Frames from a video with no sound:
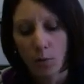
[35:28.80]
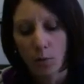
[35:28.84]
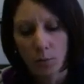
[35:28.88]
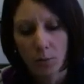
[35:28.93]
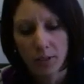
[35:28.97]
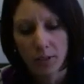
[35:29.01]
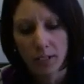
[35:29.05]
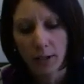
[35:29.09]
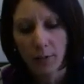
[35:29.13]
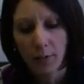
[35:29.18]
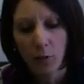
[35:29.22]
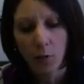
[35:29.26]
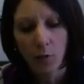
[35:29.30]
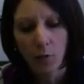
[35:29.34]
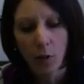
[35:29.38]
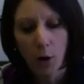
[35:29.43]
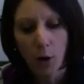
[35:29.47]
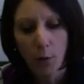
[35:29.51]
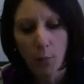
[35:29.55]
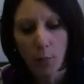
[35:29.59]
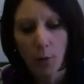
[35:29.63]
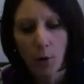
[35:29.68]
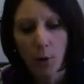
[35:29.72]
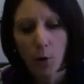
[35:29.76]
With several of
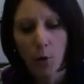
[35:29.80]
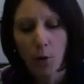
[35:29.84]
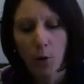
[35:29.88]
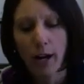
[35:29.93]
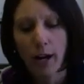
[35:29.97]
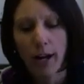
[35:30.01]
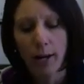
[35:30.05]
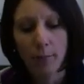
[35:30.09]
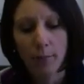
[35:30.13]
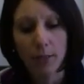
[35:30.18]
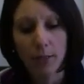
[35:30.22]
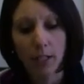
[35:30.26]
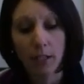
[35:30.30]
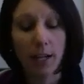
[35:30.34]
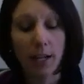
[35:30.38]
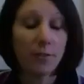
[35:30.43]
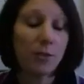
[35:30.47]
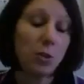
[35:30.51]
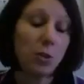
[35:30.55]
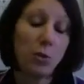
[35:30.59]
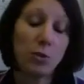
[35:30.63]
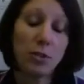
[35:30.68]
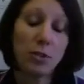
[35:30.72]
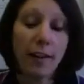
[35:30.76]
our programs, a lot of
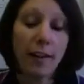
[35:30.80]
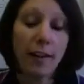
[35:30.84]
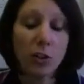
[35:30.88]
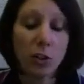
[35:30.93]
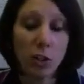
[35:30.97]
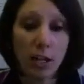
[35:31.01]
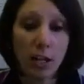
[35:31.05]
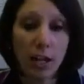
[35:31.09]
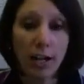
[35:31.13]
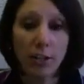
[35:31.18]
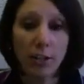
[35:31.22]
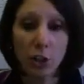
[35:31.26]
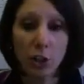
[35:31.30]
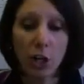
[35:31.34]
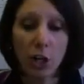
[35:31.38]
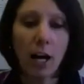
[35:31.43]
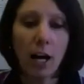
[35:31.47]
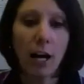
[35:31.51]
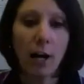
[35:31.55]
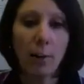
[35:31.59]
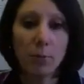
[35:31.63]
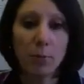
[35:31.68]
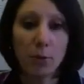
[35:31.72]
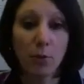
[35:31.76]
students have actually gotten
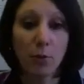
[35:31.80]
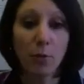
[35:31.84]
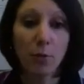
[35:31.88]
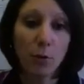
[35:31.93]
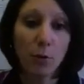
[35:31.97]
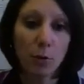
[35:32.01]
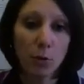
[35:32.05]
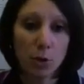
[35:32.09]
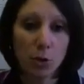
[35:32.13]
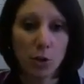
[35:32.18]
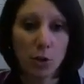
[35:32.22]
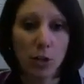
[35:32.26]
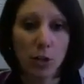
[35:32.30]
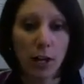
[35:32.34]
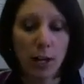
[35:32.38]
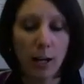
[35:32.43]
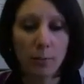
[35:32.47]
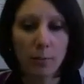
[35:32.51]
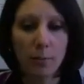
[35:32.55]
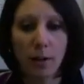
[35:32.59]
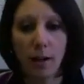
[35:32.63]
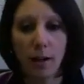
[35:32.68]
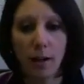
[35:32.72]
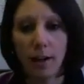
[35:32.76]
jobs, their first
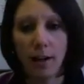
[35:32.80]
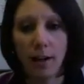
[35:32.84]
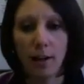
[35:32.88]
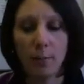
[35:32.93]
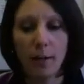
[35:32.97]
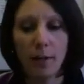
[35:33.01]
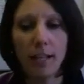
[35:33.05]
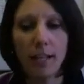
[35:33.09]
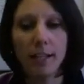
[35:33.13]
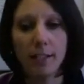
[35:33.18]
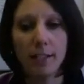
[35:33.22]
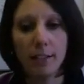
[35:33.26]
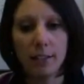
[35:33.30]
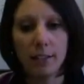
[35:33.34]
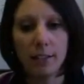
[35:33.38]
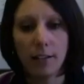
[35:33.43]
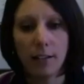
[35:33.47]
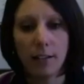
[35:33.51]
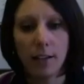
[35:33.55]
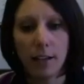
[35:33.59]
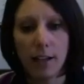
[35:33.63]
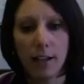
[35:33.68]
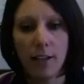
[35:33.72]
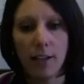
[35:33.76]
job um,
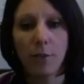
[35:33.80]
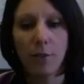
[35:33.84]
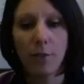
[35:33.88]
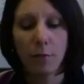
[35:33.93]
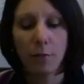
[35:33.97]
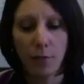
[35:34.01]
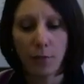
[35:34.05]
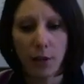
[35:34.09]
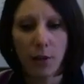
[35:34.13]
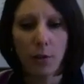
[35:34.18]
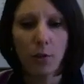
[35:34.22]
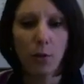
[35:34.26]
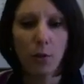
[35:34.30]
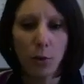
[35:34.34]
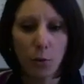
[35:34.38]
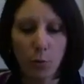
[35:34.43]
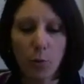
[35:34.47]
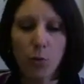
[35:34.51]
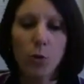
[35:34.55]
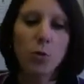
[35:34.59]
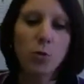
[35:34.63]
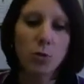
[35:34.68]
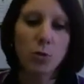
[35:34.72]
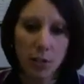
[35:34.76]
in, in the field
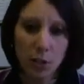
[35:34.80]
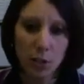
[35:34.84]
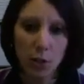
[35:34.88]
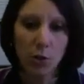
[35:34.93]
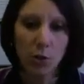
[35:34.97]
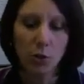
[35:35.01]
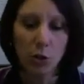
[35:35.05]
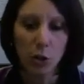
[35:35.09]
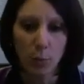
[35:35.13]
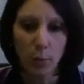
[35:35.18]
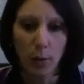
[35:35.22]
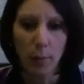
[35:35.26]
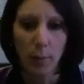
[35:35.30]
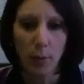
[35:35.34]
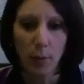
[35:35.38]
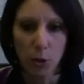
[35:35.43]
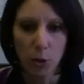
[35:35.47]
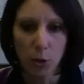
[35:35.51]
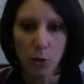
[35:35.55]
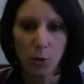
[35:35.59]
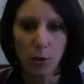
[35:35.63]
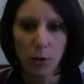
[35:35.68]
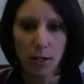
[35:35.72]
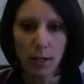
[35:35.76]
through those internship
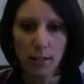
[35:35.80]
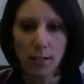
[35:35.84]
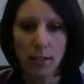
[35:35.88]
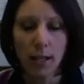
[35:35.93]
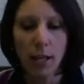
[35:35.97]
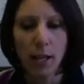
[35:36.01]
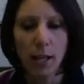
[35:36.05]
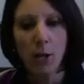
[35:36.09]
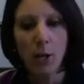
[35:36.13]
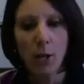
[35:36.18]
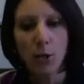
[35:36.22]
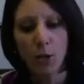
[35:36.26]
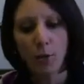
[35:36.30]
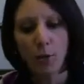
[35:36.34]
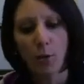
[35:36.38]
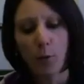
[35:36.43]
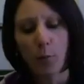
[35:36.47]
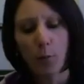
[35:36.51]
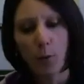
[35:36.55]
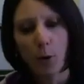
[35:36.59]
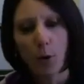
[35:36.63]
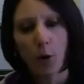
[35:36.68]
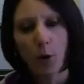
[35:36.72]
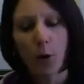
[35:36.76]
opportunities. So if your
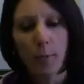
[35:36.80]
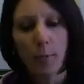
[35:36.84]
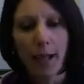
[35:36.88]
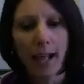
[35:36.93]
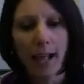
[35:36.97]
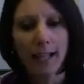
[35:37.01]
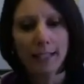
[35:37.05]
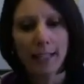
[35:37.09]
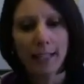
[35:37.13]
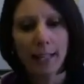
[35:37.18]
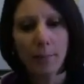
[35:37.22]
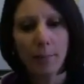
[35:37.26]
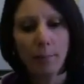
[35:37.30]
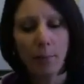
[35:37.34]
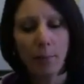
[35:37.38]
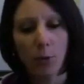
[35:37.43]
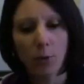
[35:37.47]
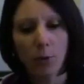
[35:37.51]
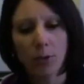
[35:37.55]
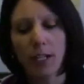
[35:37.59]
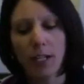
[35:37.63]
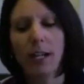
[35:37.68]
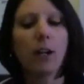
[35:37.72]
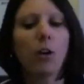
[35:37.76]
program has that
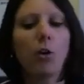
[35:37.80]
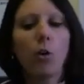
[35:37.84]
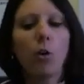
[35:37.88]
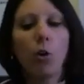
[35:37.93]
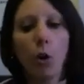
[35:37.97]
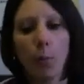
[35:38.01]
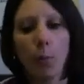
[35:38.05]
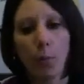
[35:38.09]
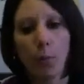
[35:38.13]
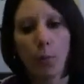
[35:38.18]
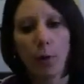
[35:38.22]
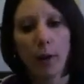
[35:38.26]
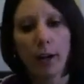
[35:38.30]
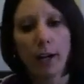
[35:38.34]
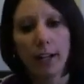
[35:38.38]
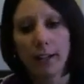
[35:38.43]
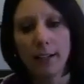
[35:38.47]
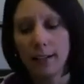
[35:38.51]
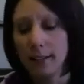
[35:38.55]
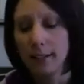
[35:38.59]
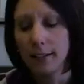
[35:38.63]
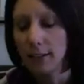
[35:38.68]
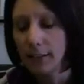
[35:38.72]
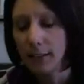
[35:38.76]
built in,
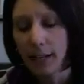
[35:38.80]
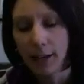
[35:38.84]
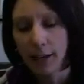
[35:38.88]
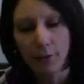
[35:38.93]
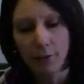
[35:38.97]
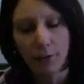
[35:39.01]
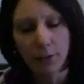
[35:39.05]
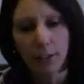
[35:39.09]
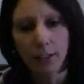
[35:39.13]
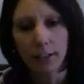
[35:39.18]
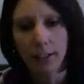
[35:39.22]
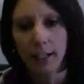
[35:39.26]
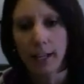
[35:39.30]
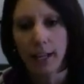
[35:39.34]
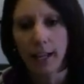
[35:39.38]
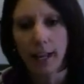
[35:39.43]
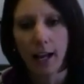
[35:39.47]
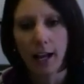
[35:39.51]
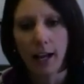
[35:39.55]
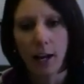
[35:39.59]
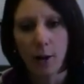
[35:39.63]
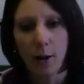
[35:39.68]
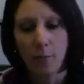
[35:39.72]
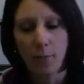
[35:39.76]
incorporated, definitely
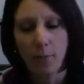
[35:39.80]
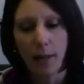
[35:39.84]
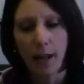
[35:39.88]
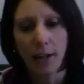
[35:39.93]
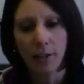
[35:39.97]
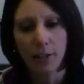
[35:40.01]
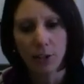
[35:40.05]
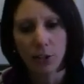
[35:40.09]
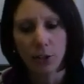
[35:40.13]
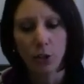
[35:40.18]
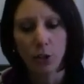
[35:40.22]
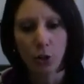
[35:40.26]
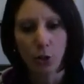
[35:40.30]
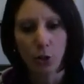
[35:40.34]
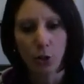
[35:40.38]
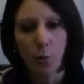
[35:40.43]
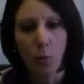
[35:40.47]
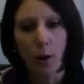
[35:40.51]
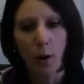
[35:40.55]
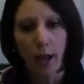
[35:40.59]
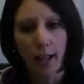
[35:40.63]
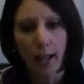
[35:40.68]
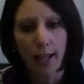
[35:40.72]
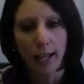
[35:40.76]
um, that's a sure
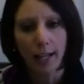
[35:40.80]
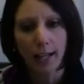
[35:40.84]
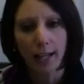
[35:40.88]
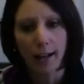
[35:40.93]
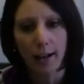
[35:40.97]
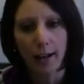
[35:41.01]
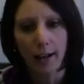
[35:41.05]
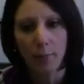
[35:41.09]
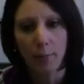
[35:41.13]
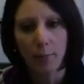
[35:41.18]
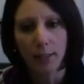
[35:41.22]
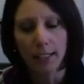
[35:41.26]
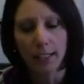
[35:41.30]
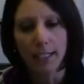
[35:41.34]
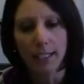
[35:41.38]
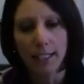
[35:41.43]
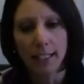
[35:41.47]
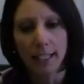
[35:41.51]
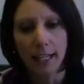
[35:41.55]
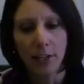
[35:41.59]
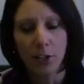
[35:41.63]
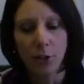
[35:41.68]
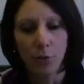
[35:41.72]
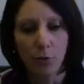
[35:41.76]
way, um, at least
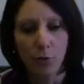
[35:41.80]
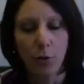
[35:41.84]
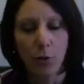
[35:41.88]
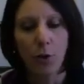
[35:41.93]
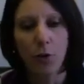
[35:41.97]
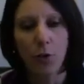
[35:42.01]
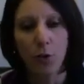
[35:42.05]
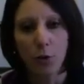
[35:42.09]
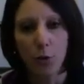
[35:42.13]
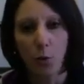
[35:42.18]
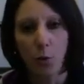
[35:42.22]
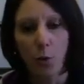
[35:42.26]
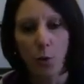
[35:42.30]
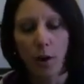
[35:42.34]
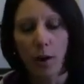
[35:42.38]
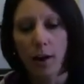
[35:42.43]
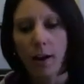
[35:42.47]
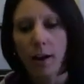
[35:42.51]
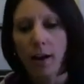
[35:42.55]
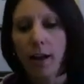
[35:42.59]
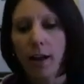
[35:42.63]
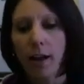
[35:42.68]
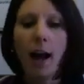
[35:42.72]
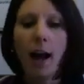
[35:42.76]
to get your foot in the door.
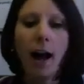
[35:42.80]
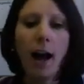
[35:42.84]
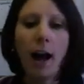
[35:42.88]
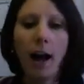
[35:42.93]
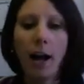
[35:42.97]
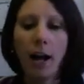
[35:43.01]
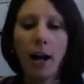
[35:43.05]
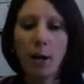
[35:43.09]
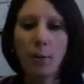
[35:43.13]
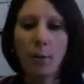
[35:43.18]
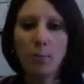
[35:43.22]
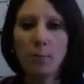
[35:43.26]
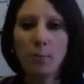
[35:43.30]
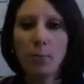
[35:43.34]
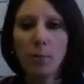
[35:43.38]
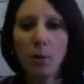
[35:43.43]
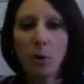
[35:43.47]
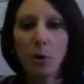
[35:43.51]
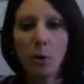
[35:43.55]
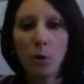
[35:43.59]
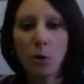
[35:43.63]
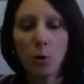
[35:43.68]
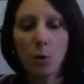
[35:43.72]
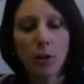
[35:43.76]
Um,
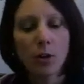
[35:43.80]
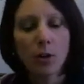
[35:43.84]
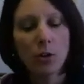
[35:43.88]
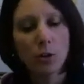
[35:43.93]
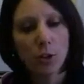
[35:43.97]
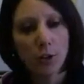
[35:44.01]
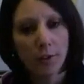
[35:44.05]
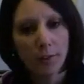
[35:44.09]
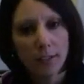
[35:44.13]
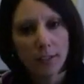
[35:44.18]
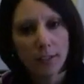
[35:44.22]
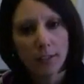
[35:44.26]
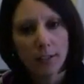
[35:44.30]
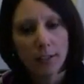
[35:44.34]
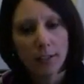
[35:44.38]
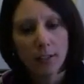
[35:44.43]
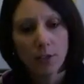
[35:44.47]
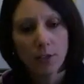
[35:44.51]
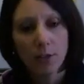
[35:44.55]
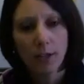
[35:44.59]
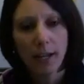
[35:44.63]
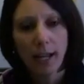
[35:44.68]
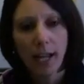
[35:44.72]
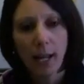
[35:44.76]
career services
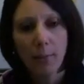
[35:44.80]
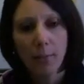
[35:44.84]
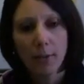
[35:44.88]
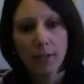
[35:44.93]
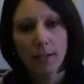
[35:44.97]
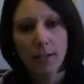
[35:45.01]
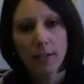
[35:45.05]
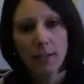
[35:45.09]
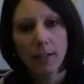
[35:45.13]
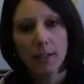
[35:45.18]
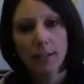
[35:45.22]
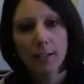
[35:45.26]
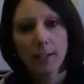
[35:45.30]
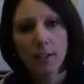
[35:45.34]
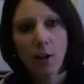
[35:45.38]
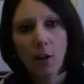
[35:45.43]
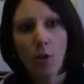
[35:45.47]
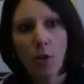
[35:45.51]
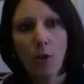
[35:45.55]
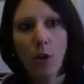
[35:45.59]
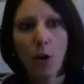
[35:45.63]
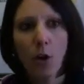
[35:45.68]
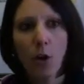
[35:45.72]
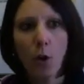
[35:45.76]
on campuses,
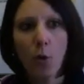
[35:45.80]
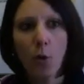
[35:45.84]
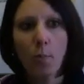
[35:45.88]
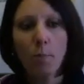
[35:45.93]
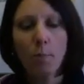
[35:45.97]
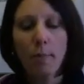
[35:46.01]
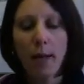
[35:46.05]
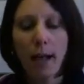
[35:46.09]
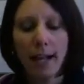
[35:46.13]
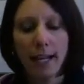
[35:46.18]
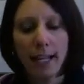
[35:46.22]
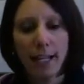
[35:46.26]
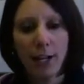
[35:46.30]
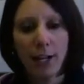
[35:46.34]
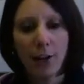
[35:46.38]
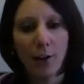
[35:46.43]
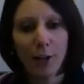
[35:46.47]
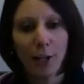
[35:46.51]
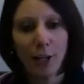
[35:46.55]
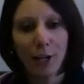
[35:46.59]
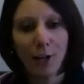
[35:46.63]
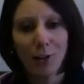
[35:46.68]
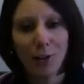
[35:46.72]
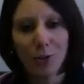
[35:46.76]
although many are
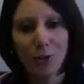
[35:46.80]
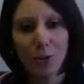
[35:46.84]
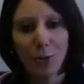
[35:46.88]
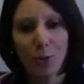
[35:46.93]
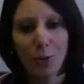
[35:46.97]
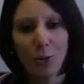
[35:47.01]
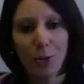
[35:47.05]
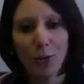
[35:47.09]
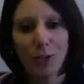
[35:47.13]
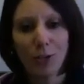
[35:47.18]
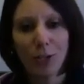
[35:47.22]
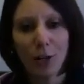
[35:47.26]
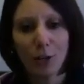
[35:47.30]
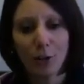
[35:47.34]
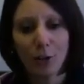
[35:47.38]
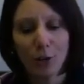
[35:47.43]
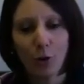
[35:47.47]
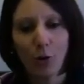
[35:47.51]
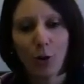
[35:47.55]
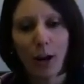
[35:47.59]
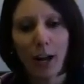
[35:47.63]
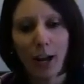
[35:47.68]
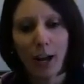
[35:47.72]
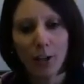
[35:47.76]
geared towards
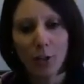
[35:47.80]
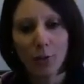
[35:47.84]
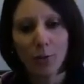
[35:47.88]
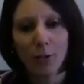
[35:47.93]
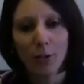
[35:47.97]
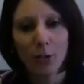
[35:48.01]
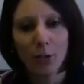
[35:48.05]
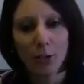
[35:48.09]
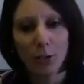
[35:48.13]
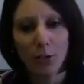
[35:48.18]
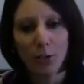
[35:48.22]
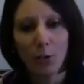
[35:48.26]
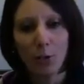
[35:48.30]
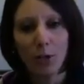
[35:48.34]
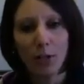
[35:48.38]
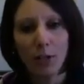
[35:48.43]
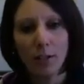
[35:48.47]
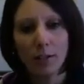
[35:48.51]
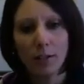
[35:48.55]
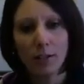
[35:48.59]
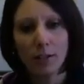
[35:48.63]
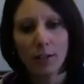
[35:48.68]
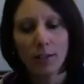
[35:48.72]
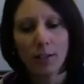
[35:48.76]
undergraduate
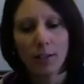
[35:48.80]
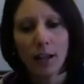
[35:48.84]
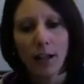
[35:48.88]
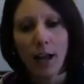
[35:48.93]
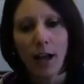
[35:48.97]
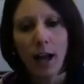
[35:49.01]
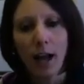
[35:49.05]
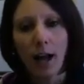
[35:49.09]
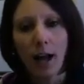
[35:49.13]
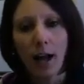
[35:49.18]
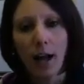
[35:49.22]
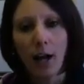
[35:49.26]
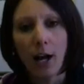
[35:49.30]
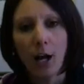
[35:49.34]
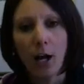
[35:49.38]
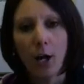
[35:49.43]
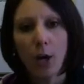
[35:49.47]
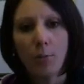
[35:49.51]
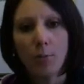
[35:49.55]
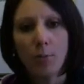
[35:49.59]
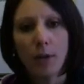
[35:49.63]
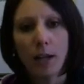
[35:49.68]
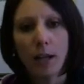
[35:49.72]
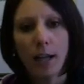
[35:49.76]
students,
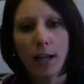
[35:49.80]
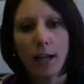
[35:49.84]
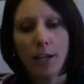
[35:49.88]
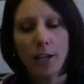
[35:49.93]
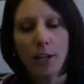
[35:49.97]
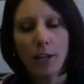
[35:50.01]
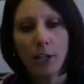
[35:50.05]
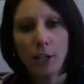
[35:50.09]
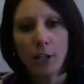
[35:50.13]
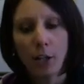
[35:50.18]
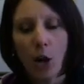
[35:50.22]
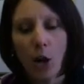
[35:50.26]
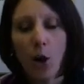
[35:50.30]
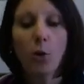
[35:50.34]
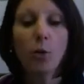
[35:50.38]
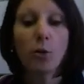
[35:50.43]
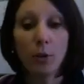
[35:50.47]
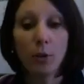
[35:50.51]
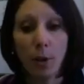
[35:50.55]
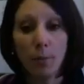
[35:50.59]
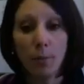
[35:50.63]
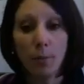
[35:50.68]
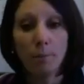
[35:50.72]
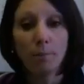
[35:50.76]
um, go
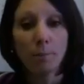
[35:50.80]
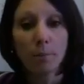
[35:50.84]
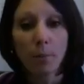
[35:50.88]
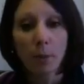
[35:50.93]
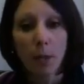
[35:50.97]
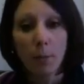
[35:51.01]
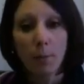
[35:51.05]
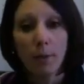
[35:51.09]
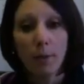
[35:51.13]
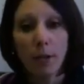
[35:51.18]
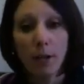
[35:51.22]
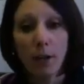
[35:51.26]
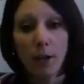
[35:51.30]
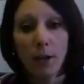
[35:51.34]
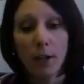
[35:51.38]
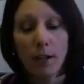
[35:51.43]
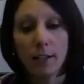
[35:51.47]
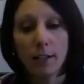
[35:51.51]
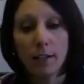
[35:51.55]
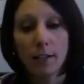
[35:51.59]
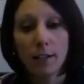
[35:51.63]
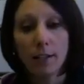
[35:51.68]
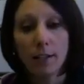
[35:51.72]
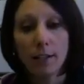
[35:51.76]
to them,
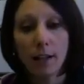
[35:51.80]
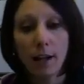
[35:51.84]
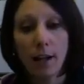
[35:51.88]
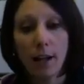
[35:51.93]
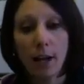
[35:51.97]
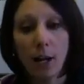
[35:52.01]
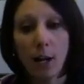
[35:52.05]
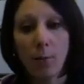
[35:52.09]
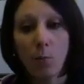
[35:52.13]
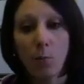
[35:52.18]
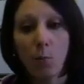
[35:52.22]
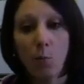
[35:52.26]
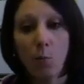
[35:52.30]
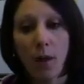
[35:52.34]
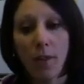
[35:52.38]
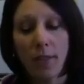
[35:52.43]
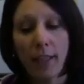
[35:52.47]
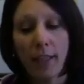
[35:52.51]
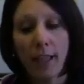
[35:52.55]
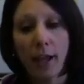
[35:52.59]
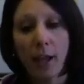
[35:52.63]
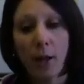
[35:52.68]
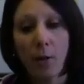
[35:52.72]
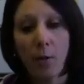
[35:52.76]
because um,
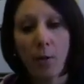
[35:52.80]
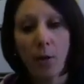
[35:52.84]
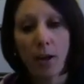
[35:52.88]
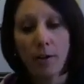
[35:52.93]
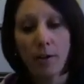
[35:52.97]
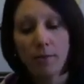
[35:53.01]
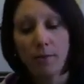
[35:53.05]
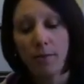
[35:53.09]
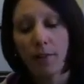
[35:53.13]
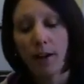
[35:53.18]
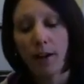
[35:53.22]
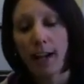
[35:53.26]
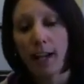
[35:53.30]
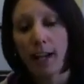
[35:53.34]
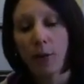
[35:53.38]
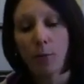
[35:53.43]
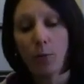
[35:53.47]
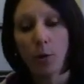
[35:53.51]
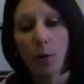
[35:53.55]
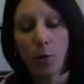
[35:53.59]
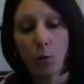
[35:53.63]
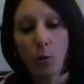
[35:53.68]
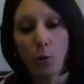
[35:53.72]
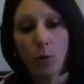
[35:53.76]
when they
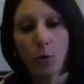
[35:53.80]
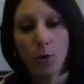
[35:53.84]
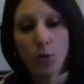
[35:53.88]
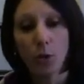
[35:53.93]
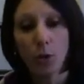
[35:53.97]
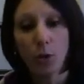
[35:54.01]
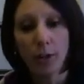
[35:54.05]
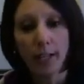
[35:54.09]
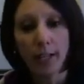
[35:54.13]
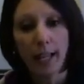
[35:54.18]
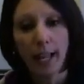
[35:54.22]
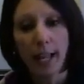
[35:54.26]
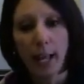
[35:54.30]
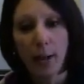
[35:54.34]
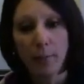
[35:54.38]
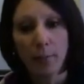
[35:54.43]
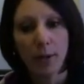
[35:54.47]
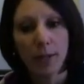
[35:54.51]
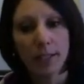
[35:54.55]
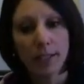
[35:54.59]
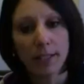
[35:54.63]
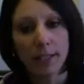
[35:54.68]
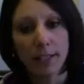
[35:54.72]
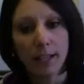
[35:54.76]
invite recruiters on
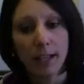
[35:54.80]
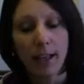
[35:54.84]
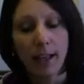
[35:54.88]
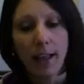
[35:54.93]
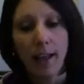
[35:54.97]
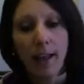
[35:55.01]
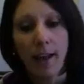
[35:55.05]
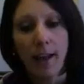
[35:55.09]
campus,